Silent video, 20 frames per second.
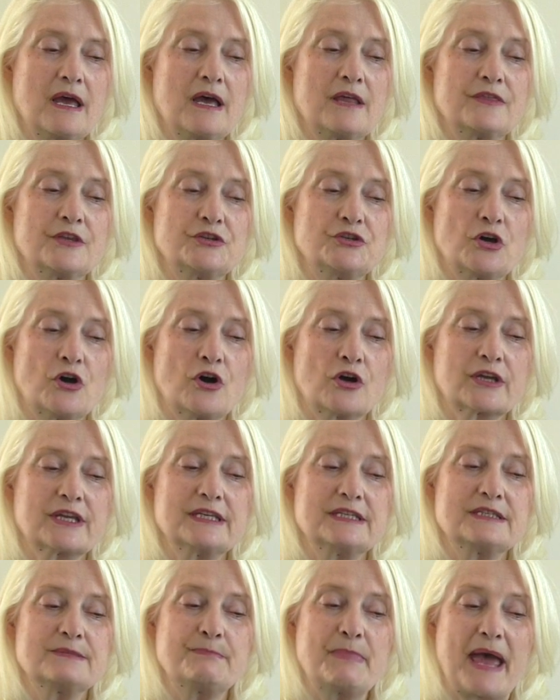The
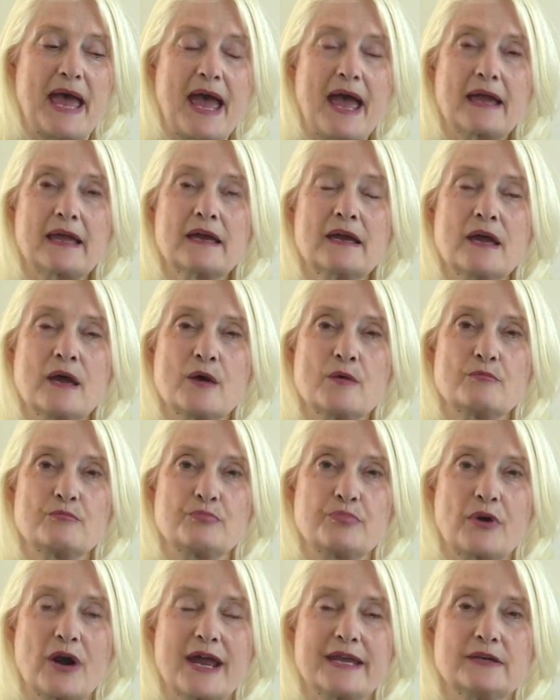donkey's back,
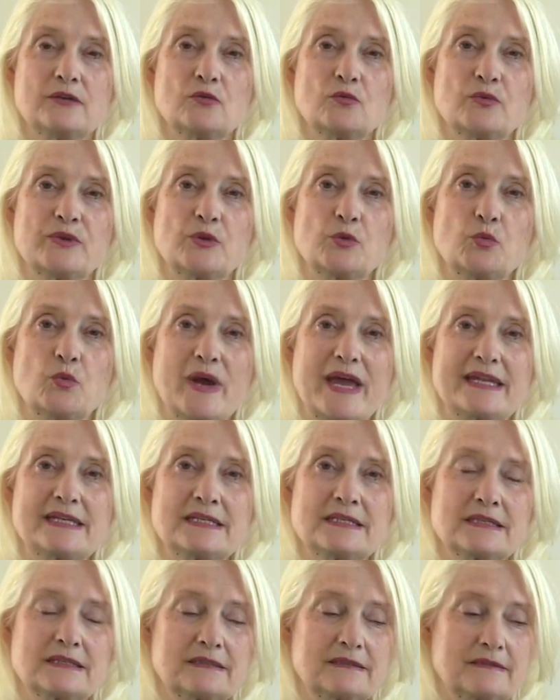bright with
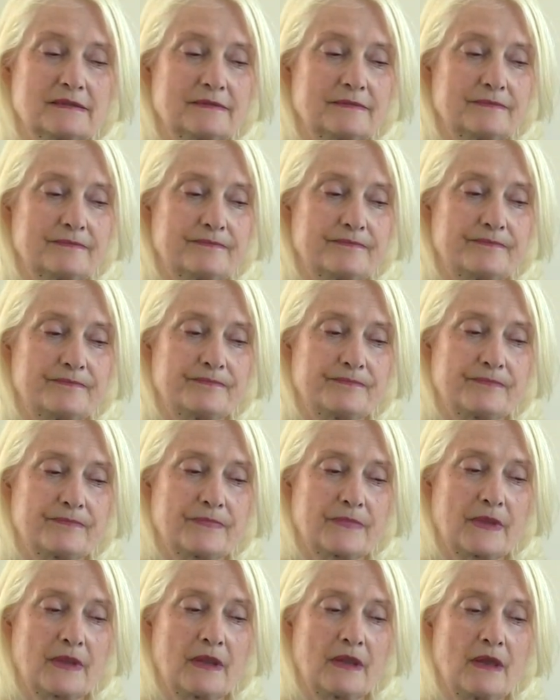wet?
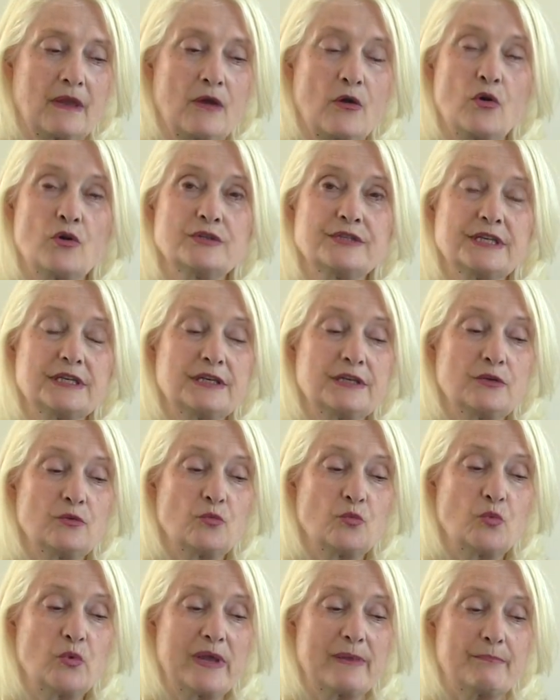Or did it
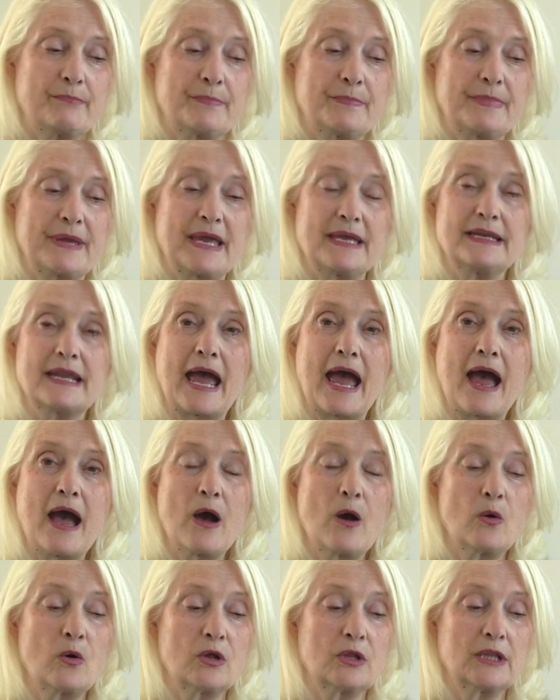whip and
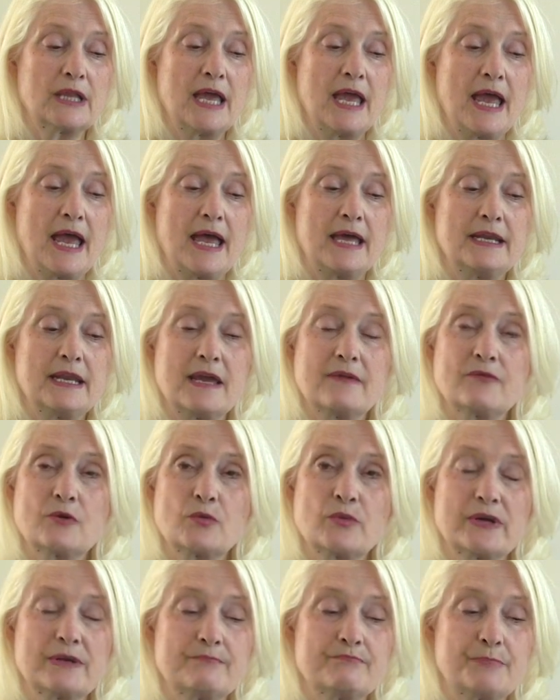howl, and
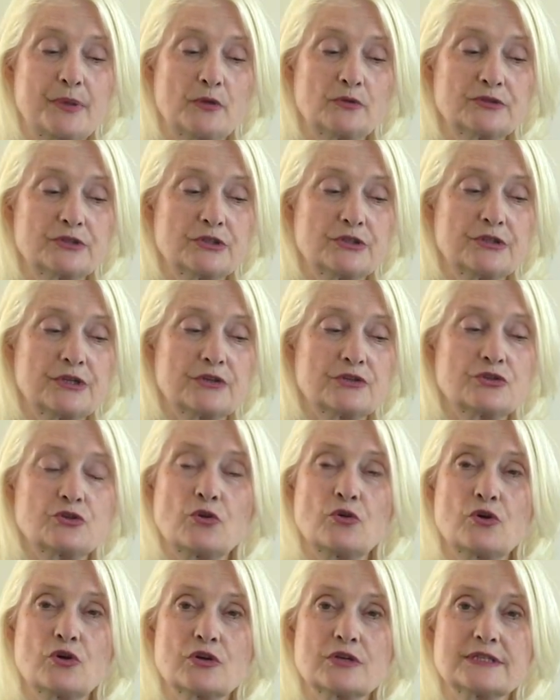everyone bolted their
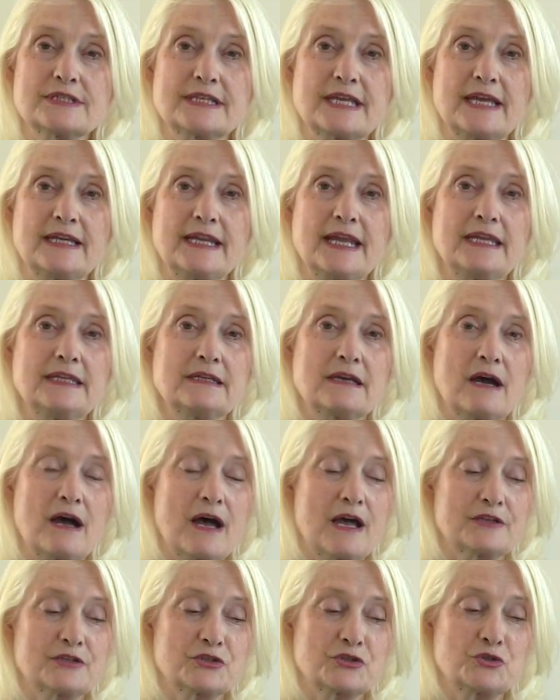doors and ate
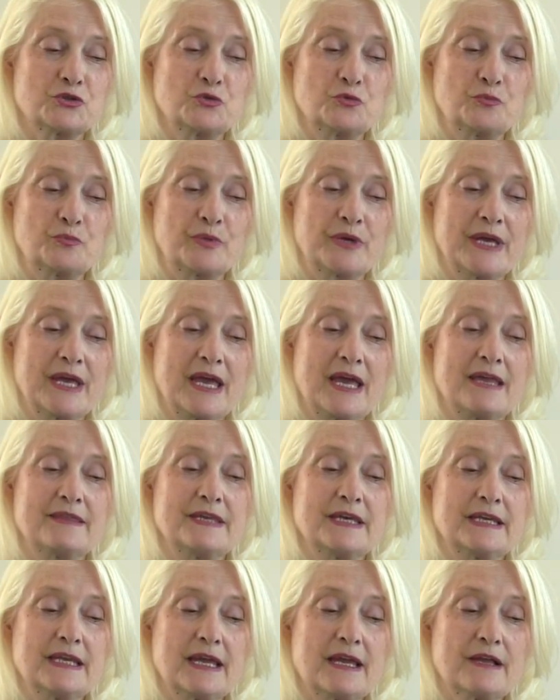hot soup,
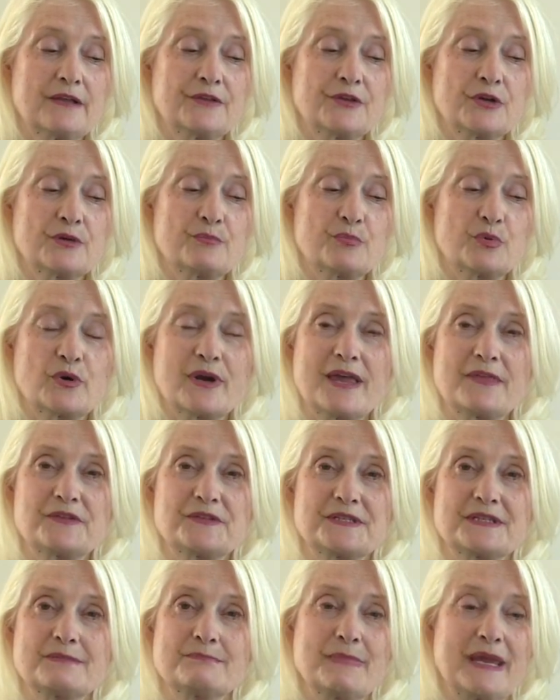then held their
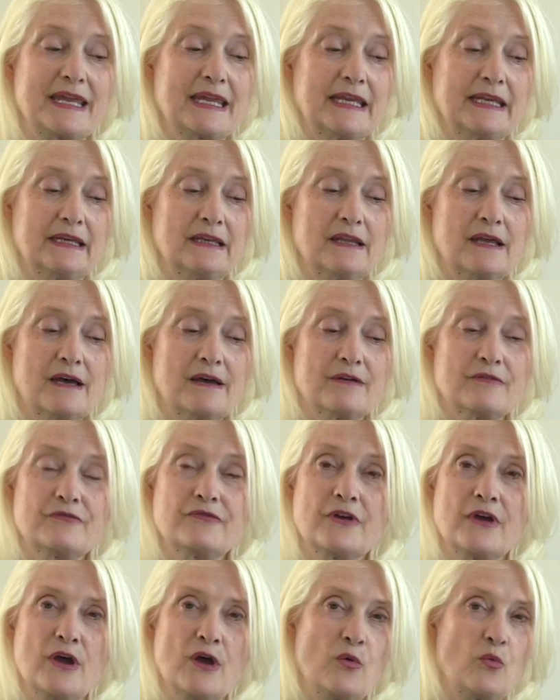breaths making love,
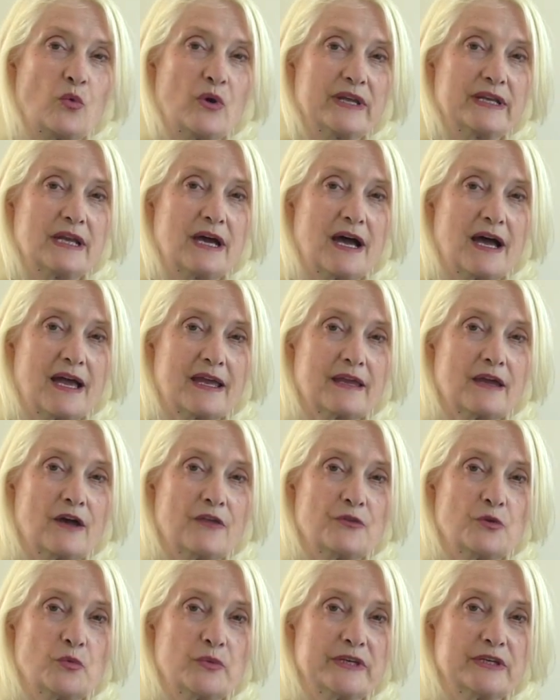one eye
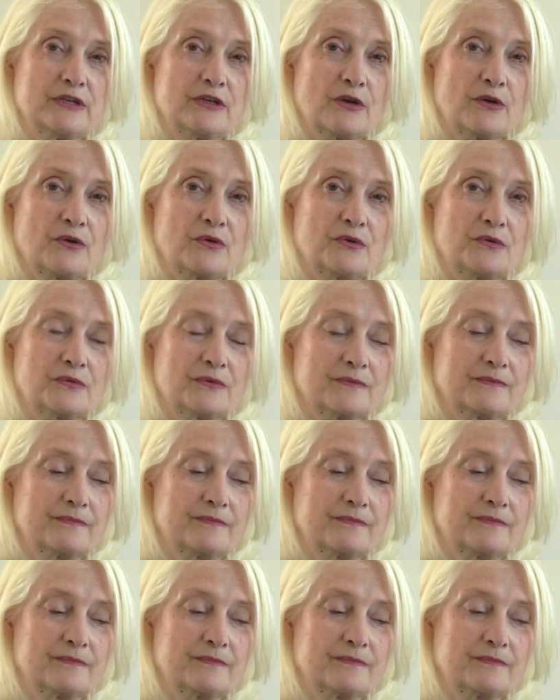on the window?